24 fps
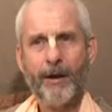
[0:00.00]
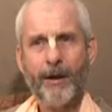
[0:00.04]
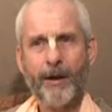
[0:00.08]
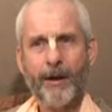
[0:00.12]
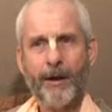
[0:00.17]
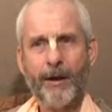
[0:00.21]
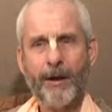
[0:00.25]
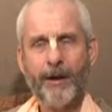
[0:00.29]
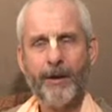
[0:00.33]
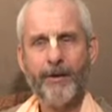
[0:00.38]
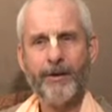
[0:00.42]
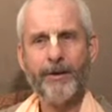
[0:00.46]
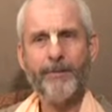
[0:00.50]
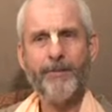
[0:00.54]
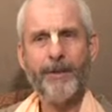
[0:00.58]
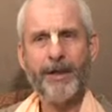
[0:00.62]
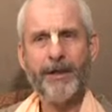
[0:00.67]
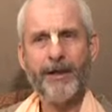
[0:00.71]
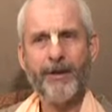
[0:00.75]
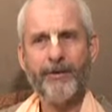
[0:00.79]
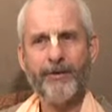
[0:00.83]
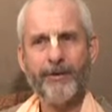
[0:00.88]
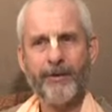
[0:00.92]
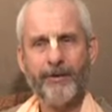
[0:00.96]

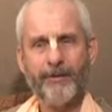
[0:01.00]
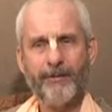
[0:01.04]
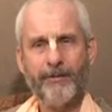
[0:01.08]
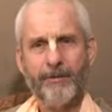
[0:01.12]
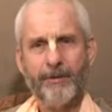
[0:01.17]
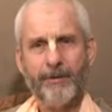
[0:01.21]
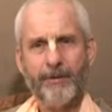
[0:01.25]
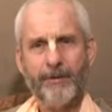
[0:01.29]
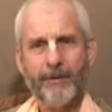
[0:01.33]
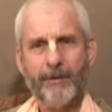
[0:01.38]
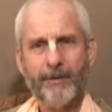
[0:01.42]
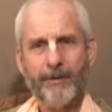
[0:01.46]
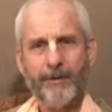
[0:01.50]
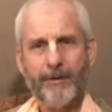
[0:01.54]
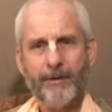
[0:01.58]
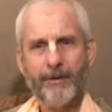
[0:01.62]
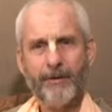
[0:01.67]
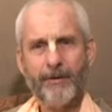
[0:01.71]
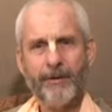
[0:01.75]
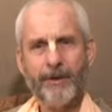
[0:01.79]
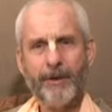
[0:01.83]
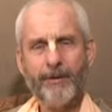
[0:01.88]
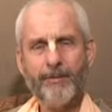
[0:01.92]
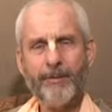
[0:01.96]

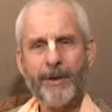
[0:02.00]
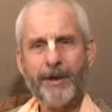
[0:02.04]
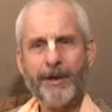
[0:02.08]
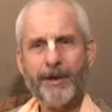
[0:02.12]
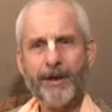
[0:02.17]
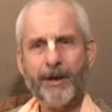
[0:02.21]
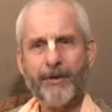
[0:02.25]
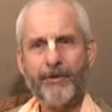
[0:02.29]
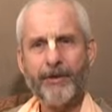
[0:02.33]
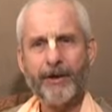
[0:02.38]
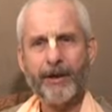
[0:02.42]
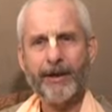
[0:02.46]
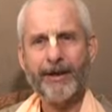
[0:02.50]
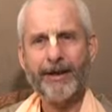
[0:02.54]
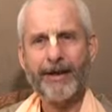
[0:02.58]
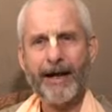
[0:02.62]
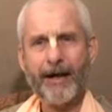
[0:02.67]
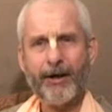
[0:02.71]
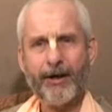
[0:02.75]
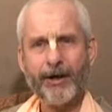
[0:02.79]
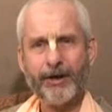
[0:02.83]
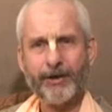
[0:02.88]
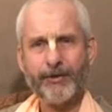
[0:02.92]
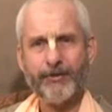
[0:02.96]
There are many other
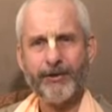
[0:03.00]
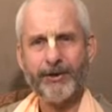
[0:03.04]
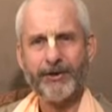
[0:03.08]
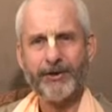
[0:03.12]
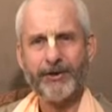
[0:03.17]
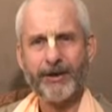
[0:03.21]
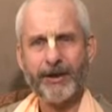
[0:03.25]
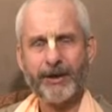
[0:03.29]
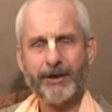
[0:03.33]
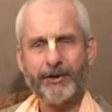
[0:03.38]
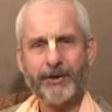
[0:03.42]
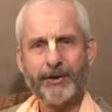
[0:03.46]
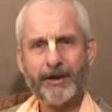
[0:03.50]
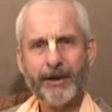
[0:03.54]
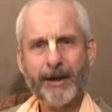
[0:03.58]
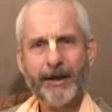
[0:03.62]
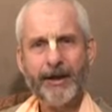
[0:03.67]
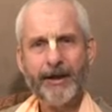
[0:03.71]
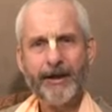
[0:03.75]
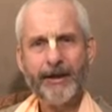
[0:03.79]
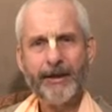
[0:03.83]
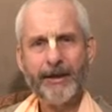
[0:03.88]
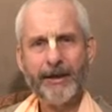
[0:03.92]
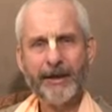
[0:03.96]
characteristics.
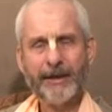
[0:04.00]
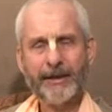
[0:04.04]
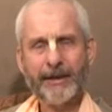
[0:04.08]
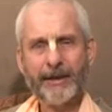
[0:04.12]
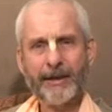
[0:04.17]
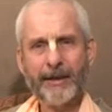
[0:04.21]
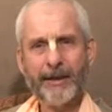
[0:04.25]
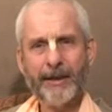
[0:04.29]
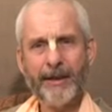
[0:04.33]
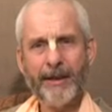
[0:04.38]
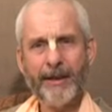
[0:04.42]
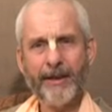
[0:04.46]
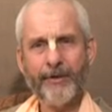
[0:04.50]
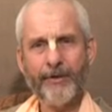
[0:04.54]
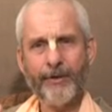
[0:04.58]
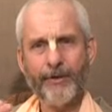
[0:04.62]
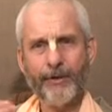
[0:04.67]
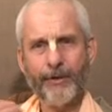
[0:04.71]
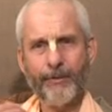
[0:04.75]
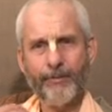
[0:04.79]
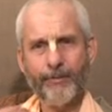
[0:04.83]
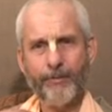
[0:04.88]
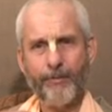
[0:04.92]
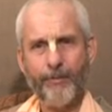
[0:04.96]
It is clear
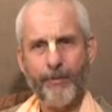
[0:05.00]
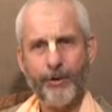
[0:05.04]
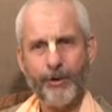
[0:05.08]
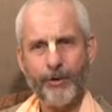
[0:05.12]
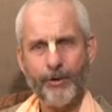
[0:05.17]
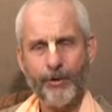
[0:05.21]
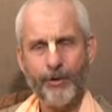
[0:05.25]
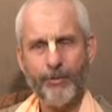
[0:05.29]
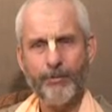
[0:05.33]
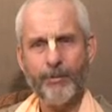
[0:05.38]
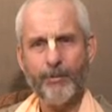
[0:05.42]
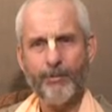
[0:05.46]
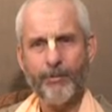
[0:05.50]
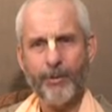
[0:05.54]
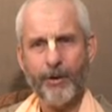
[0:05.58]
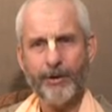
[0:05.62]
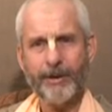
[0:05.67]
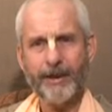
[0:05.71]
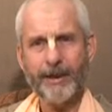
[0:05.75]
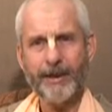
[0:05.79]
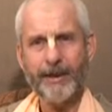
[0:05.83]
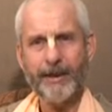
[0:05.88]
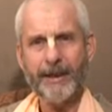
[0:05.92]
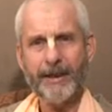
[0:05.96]
that the human
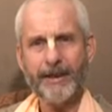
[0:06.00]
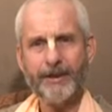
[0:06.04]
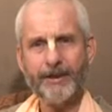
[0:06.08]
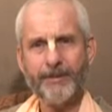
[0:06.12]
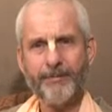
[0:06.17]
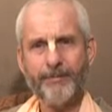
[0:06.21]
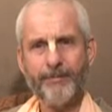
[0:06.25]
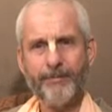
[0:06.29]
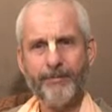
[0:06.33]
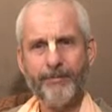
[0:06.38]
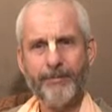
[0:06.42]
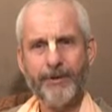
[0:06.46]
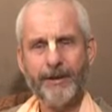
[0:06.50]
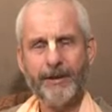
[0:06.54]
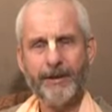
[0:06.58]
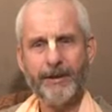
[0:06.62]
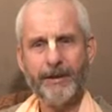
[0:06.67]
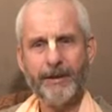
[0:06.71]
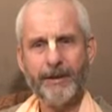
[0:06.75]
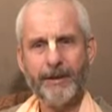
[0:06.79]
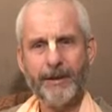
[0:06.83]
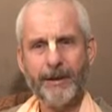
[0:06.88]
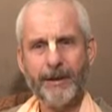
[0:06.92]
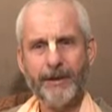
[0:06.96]
body is
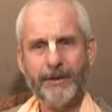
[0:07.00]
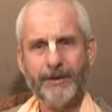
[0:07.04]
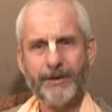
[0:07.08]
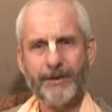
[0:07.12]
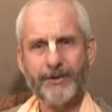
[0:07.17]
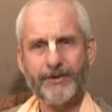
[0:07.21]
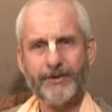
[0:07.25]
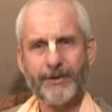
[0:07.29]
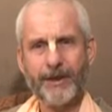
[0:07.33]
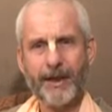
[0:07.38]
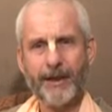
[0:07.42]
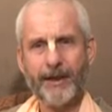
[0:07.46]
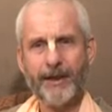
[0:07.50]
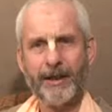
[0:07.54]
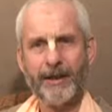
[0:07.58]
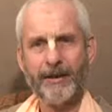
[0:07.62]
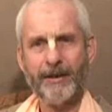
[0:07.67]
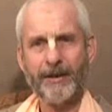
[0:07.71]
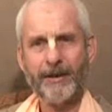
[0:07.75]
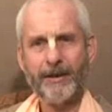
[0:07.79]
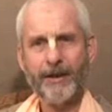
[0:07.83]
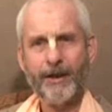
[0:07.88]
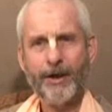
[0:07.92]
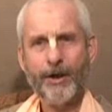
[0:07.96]

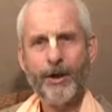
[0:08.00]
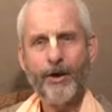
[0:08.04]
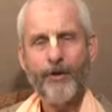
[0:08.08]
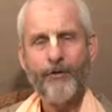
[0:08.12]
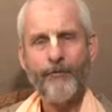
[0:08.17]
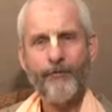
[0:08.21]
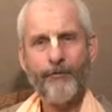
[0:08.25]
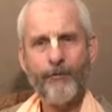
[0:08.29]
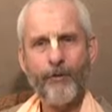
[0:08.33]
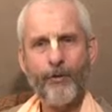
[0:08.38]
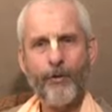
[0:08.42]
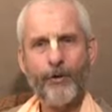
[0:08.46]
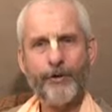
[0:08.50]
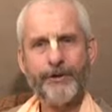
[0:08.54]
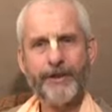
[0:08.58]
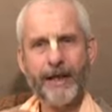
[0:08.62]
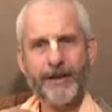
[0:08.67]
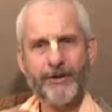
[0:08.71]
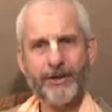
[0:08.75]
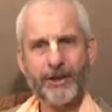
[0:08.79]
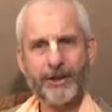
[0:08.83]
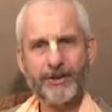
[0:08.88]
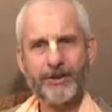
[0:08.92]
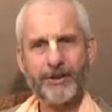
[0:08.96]
designed for
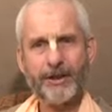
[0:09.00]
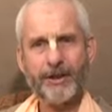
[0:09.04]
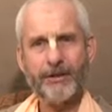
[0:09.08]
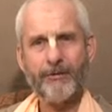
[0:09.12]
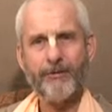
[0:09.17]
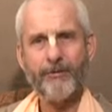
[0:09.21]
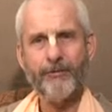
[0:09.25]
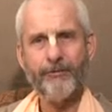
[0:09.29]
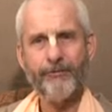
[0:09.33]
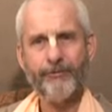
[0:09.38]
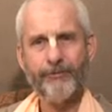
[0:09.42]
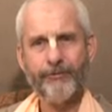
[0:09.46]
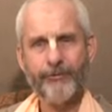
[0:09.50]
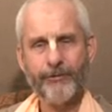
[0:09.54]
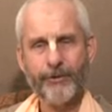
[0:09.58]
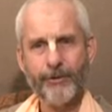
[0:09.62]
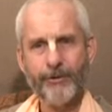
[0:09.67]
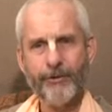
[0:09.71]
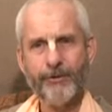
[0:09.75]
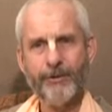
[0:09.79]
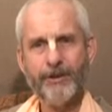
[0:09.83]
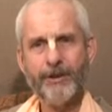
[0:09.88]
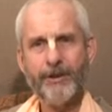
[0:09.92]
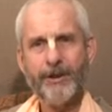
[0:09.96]
digesting
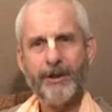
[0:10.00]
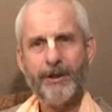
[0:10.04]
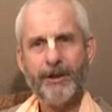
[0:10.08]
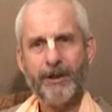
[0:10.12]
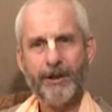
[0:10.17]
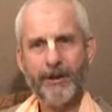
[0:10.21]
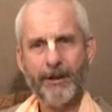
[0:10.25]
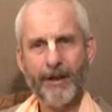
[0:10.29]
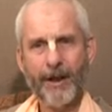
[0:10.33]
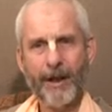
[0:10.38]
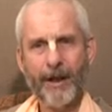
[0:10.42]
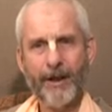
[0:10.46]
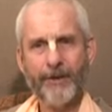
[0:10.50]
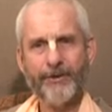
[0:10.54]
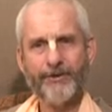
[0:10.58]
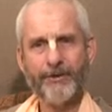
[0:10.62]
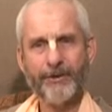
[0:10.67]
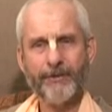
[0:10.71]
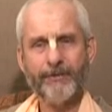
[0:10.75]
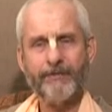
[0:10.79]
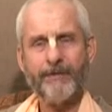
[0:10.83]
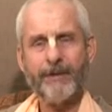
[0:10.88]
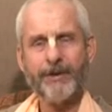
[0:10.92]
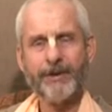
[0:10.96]
fruit,
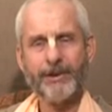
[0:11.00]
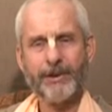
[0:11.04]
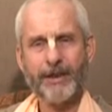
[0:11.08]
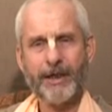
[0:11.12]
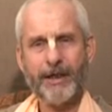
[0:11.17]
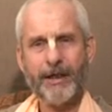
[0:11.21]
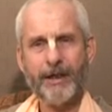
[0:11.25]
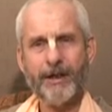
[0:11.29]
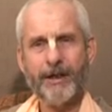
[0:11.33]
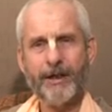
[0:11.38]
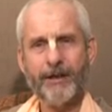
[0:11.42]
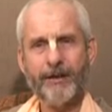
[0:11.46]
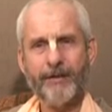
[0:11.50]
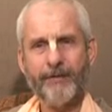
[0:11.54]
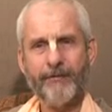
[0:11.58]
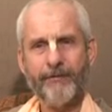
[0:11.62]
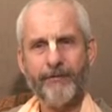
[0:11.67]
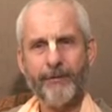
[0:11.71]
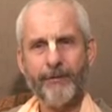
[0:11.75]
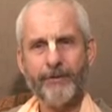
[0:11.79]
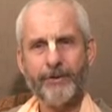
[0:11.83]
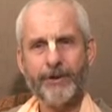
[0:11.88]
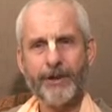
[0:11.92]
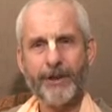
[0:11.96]
nuts and vegetarian
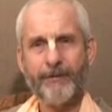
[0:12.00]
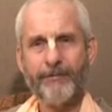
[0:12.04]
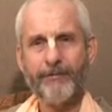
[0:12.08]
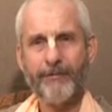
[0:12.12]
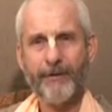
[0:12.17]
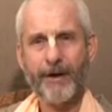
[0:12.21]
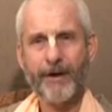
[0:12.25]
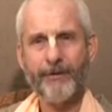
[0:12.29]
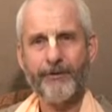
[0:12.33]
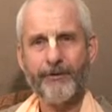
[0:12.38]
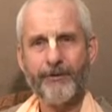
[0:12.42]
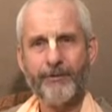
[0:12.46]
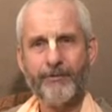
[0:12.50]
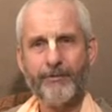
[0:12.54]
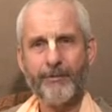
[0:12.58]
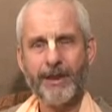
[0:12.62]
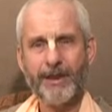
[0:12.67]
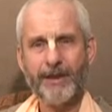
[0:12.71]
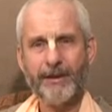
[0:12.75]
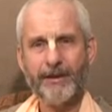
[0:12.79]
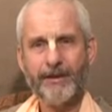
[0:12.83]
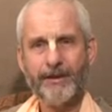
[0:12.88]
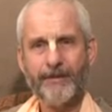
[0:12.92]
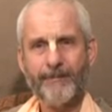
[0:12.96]
foodstuff rather than
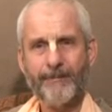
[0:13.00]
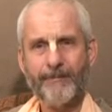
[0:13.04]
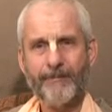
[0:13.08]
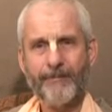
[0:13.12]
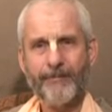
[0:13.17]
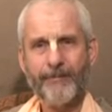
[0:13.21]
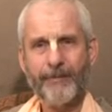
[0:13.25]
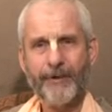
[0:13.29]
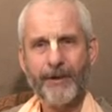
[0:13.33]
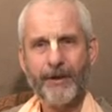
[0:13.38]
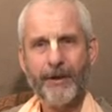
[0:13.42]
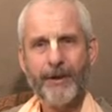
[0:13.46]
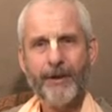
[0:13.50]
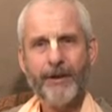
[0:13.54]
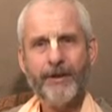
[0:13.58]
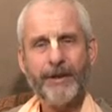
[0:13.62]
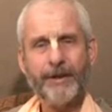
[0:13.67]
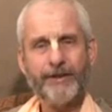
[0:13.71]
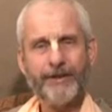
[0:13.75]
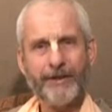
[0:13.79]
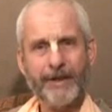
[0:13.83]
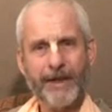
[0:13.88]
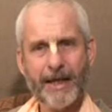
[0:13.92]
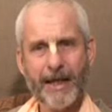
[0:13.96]
meat.
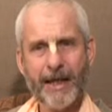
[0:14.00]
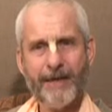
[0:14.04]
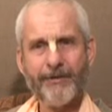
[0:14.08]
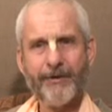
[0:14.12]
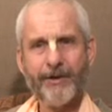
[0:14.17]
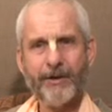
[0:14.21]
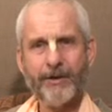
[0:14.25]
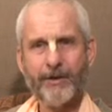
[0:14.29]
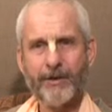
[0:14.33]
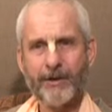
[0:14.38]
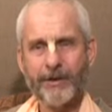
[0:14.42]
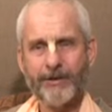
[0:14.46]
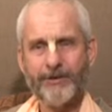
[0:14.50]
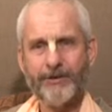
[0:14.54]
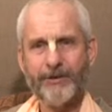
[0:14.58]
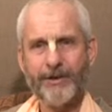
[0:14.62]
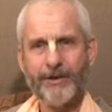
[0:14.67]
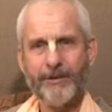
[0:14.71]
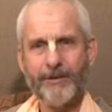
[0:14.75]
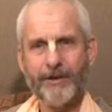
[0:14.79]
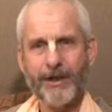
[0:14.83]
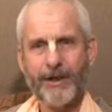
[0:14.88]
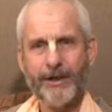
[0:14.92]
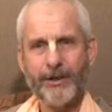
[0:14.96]
There's the ethical
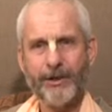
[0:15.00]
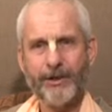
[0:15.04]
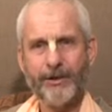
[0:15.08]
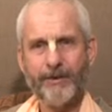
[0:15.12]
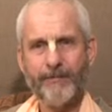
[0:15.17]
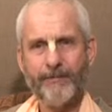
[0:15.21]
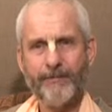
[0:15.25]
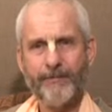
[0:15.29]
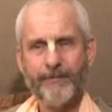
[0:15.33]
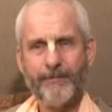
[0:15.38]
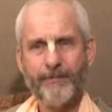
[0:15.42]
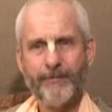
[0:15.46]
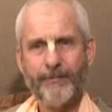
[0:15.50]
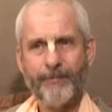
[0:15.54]
consideration.